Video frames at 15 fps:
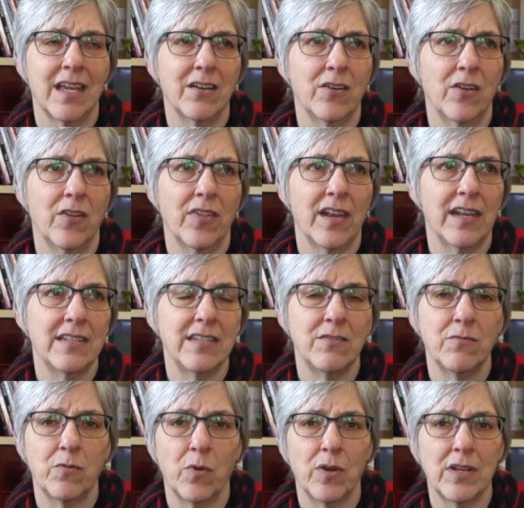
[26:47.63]
I don't know, the
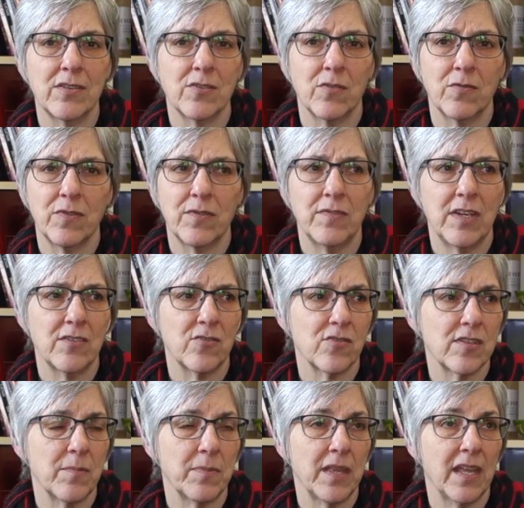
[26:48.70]
1940s or 50s or
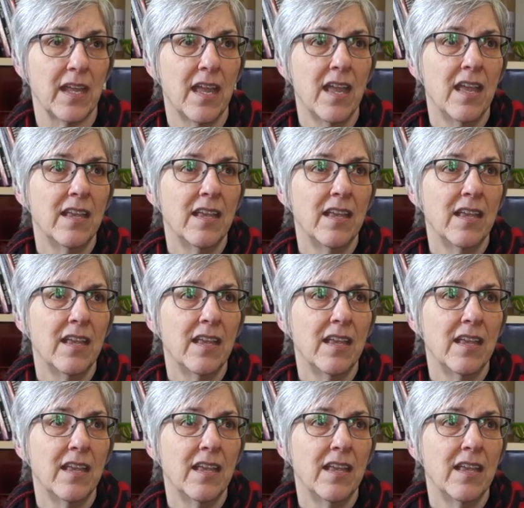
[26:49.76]
something.